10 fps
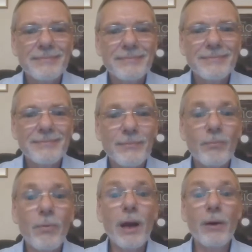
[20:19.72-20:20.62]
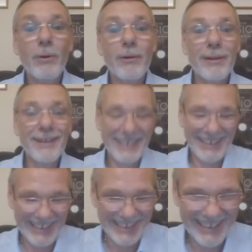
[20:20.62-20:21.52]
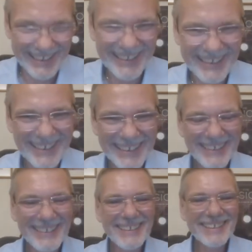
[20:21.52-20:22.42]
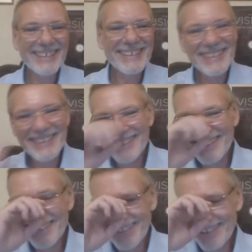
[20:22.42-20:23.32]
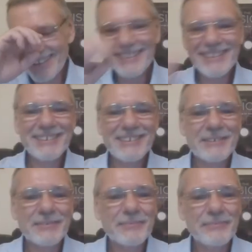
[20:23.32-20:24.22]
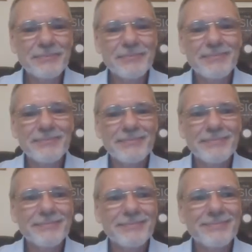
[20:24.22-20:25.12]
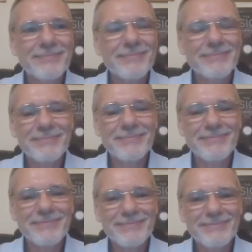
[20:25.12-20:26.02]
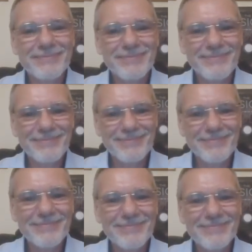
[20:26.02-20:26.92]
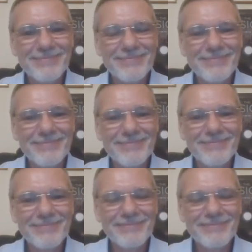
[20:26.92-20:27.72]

[no speech]